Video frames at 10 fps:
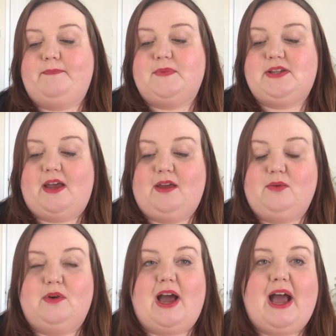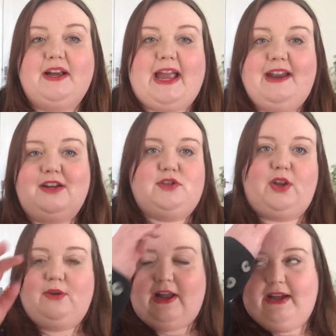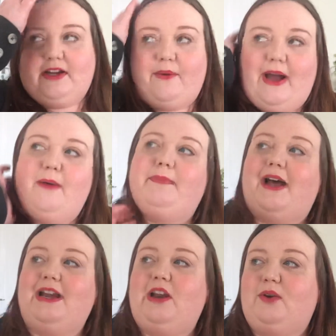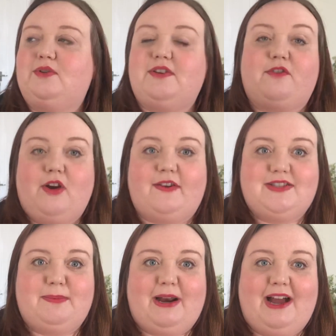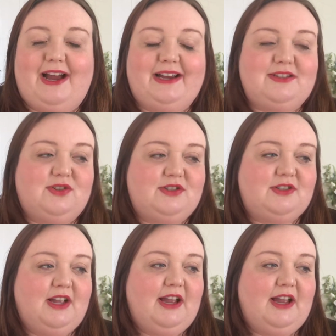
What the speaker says: So again, don't like go out and buy loads of craft supplies, because